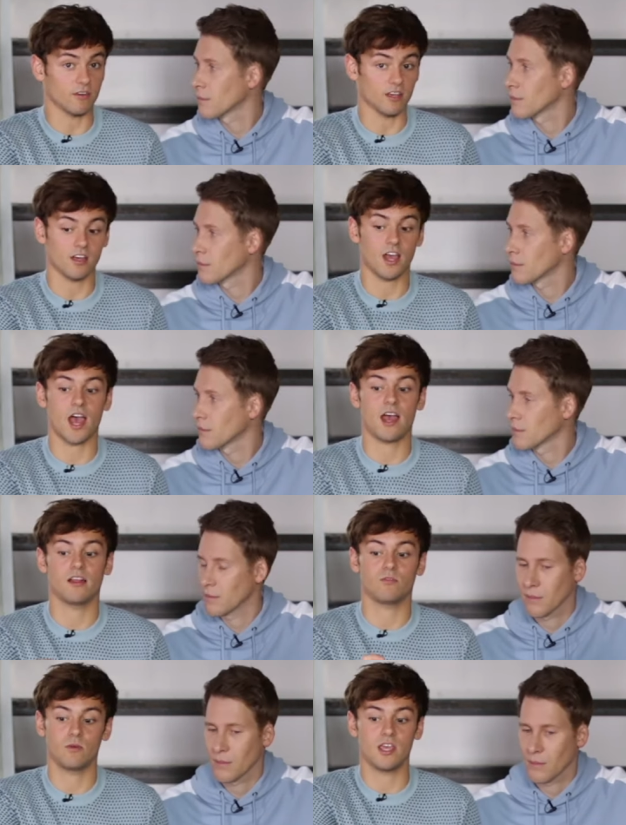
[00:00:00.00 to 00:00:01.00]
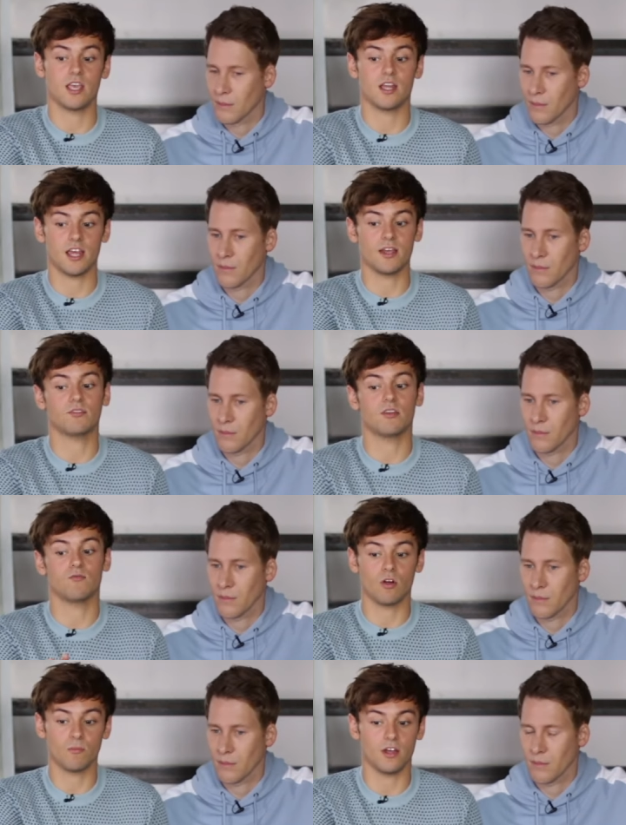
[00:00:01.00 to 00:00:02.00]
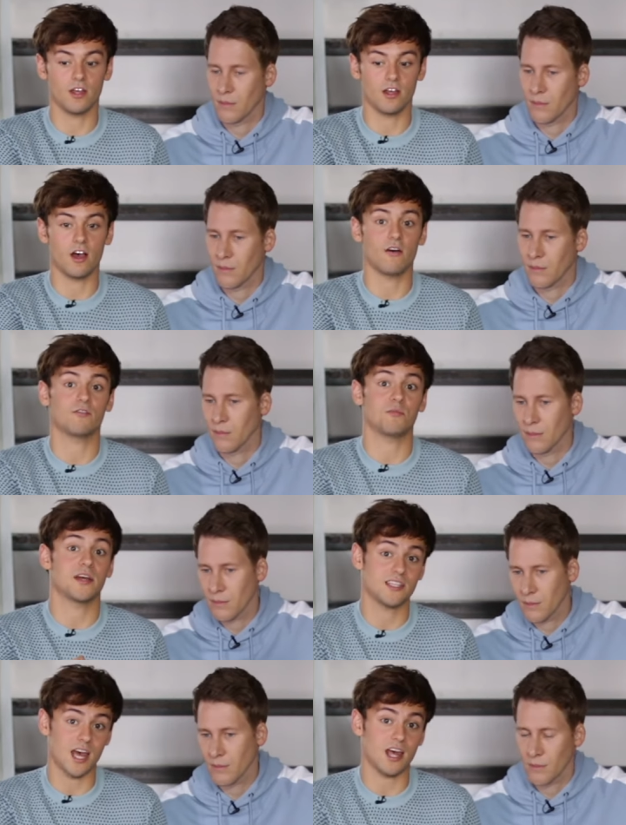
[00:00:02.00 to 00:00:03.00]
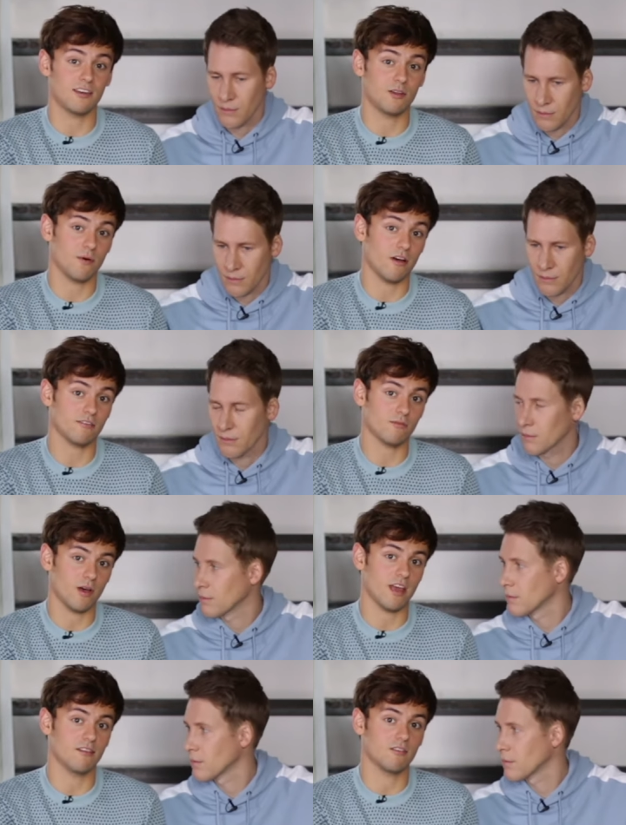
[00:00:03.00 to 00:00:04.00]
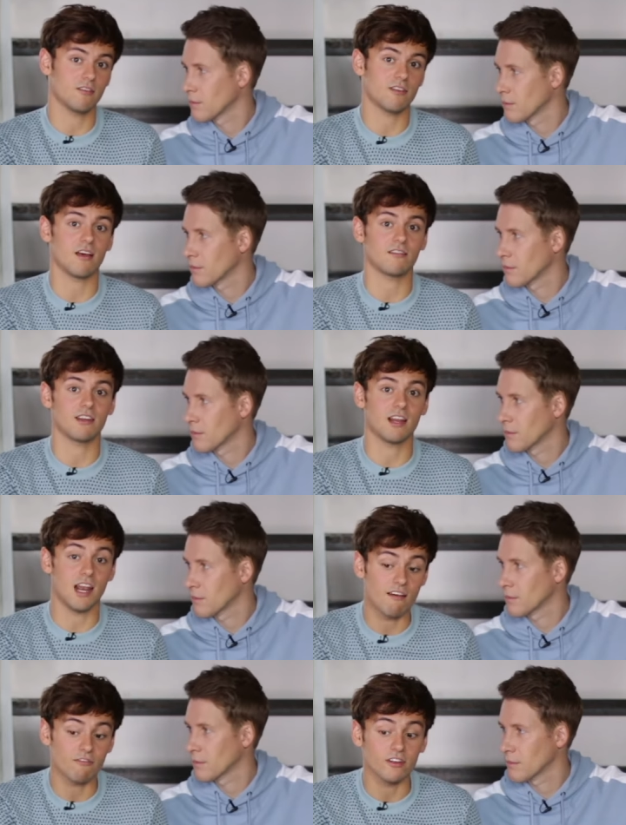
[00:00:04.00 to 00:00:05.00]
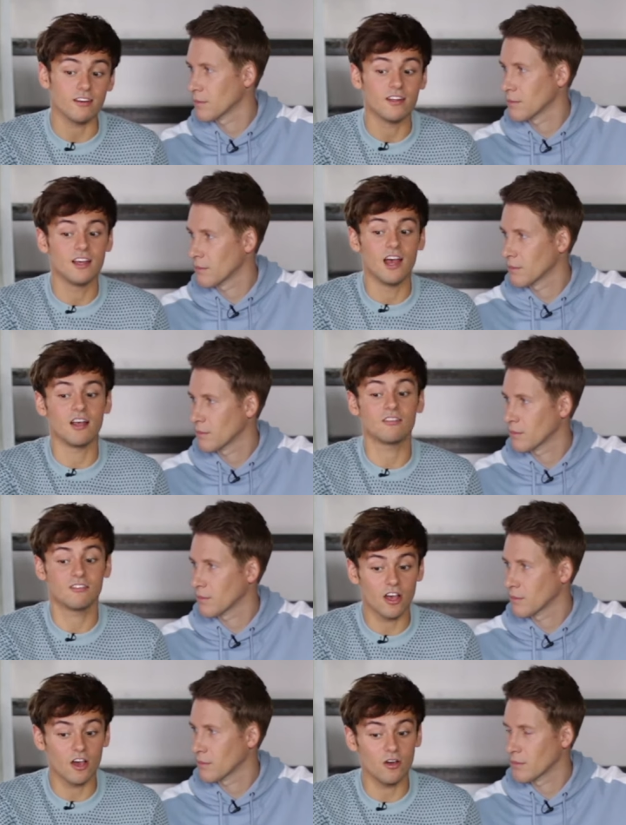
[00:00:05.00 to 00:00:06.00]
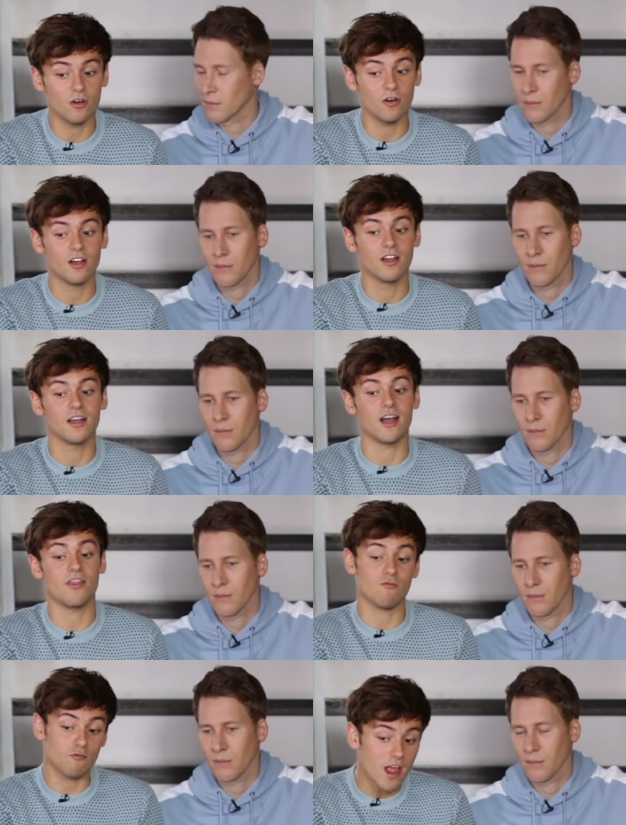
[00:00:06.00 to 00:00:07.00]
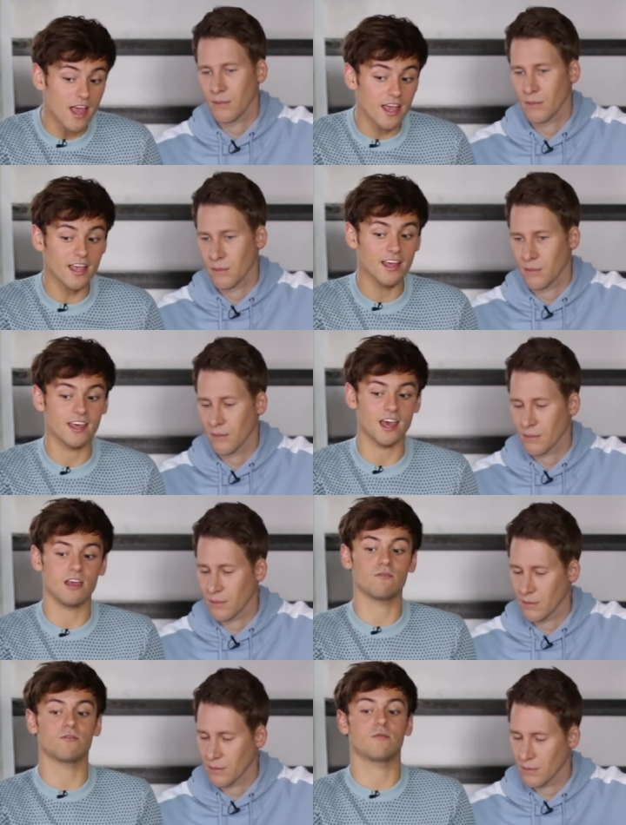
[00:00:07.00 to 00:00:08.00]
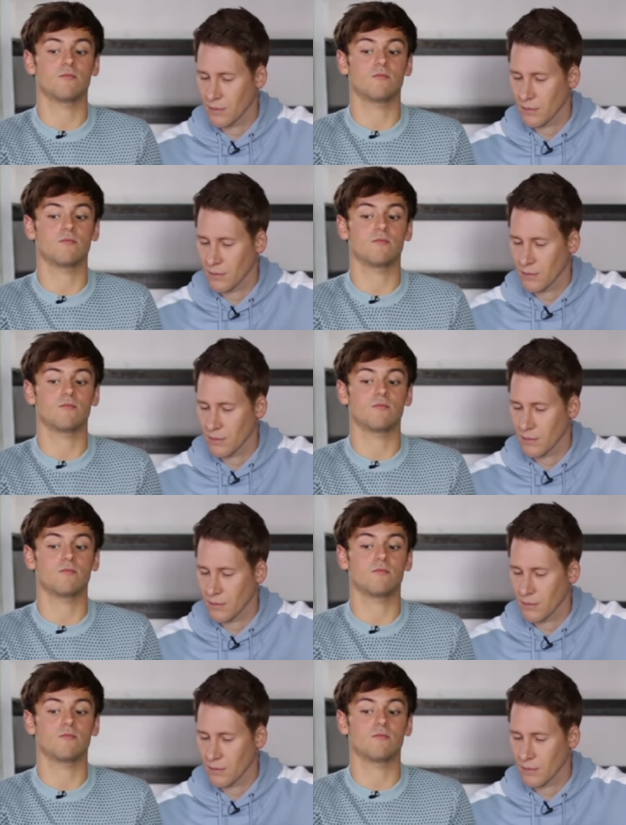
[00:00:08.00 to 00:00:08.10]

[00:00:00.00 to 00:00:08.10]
Speaker 1: certificate, and we named him Robert after my dad, who passed away in 2011. So and then Ray came